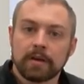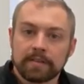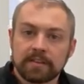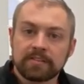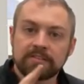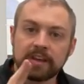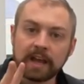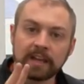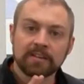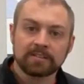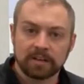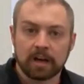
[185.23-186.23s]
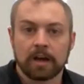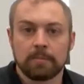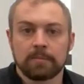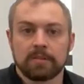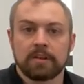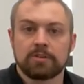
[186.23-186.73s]
The second
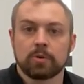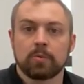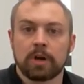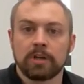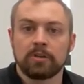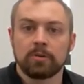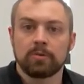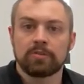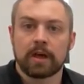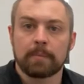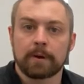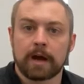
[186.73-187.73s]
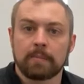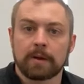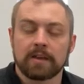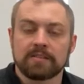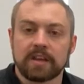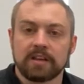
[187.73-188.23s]
time that you'll want to use that
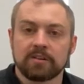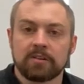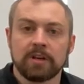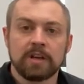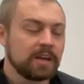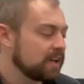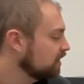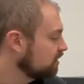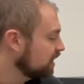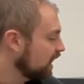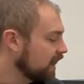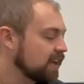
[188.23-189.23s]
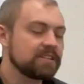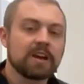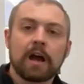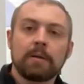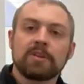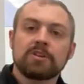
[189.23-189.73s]
bypass handle is any
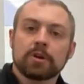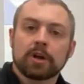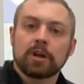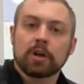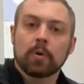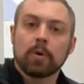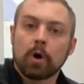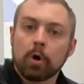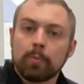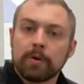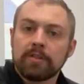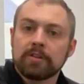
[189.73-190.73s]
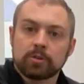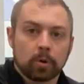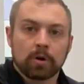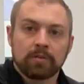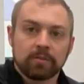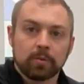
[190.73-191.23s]
time that you're going to go open the
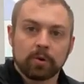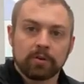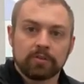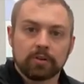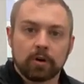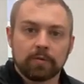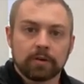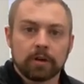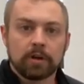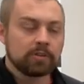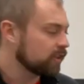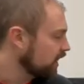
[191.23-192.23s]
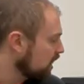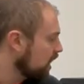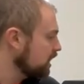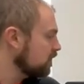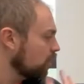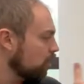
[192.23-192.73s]
door of the wood stove. So that
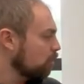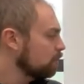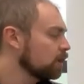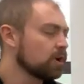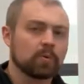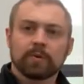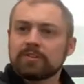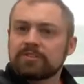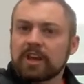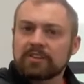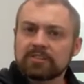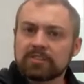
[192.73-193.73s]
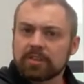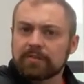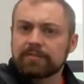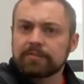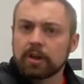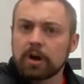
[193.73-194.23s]
honeycomb resists the
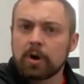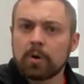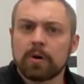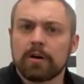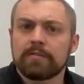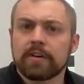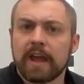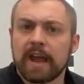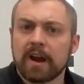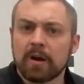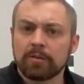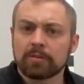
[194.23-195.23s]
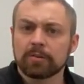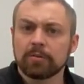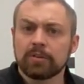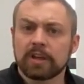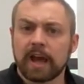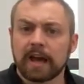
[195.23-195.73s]
flow of air through
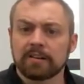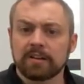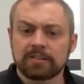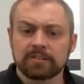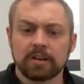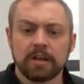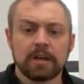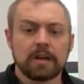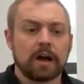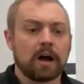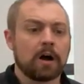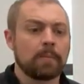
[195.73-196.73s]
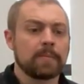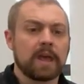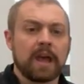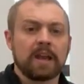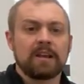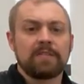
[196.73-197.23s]
the catalyst. Um,
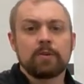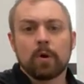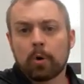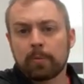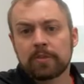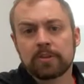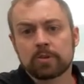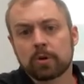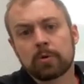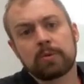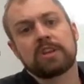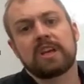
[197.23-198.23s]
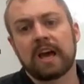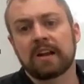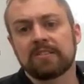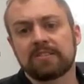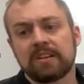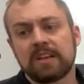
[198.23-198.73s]
and if you open the door with the
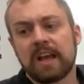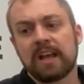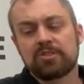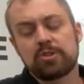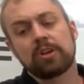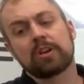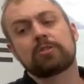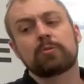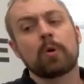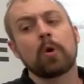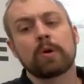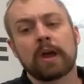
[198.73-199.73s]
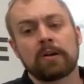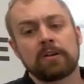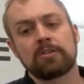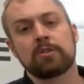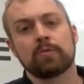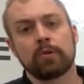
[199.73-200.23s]
catalyst engaged, you can get smoke out
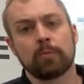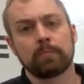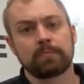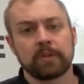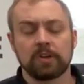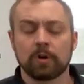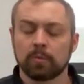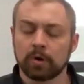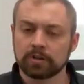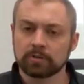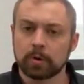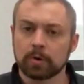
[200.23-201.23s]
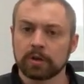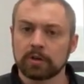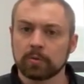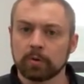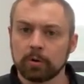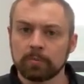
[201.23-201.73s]
into your room. You don't want smoke in
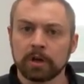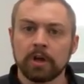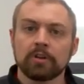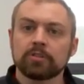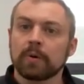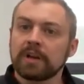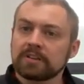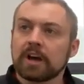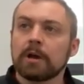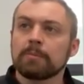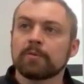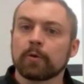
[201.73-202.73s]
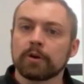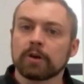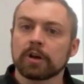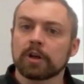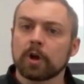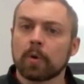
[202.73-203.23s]
your room. So anytime before you're
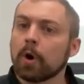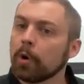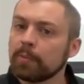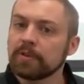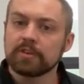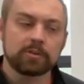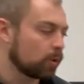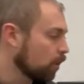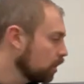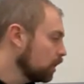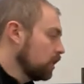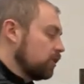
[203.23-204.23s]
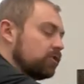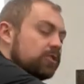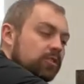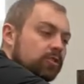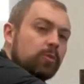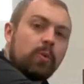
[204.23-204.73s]
gonna go open the door, you
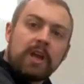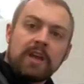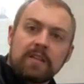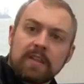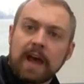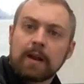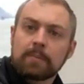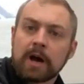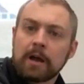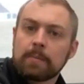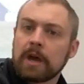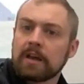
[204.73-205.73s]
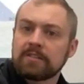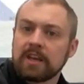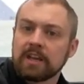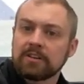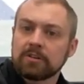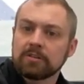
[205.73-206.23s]
just swing that bypass
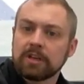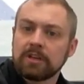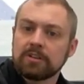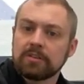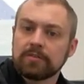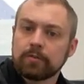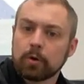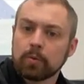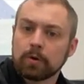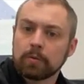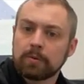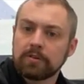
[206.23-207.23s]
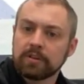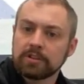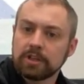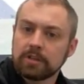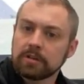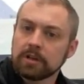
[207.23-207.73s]
handle into the forward
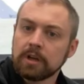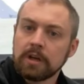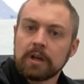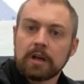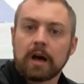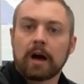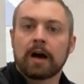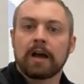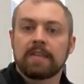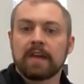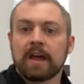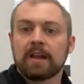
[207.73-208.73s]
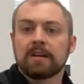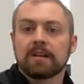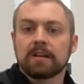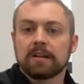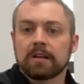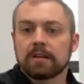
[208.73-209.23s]
position. Uh, and then
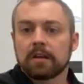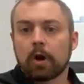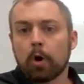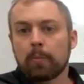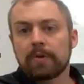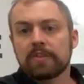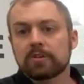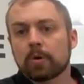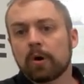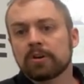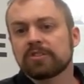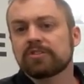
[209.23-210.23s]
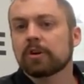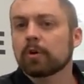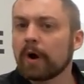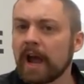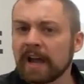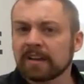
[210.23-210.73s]
open the door just a
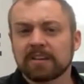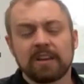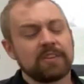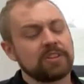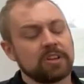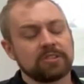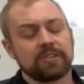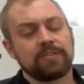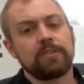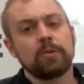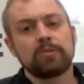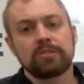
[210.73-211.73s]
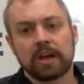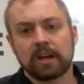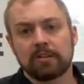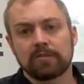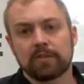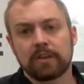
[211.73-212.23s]
crack, give it just a few
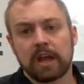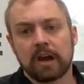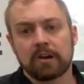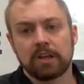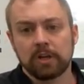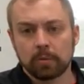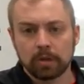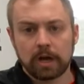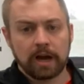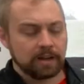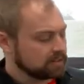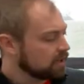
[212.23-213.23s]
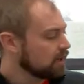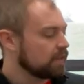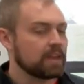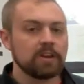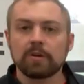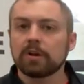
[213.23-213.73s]
seconds for the air to equalize,
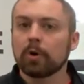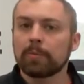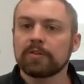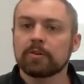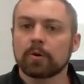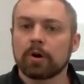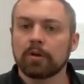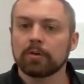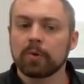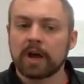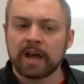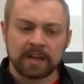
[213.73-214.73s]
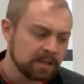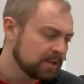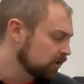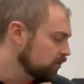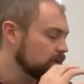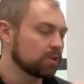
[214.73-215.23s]
then you can open the door all the way,
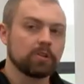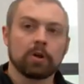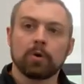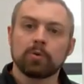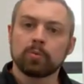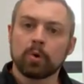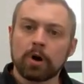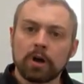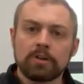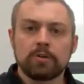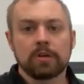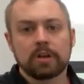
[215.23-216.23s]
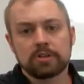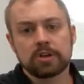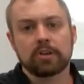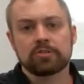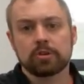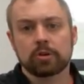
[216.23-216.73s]
you can load wood, you can
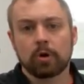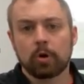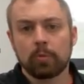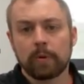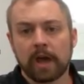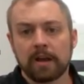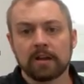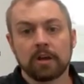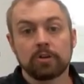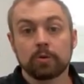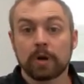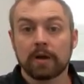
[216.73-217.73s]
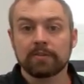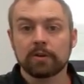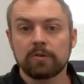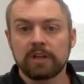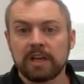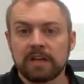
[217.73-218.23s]
adjust your coal bed, do whatever
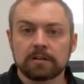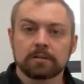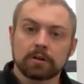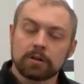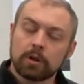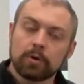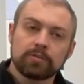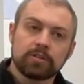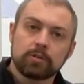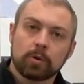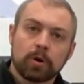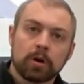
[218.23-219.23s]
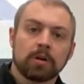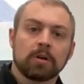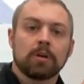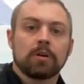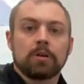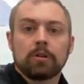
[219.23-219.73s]
you need, close the door,
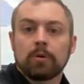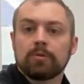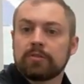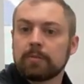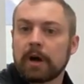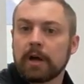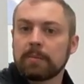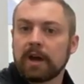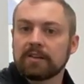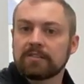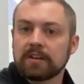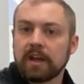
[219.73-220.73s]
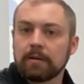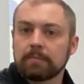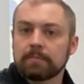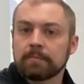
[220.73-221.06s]
close the bypass again.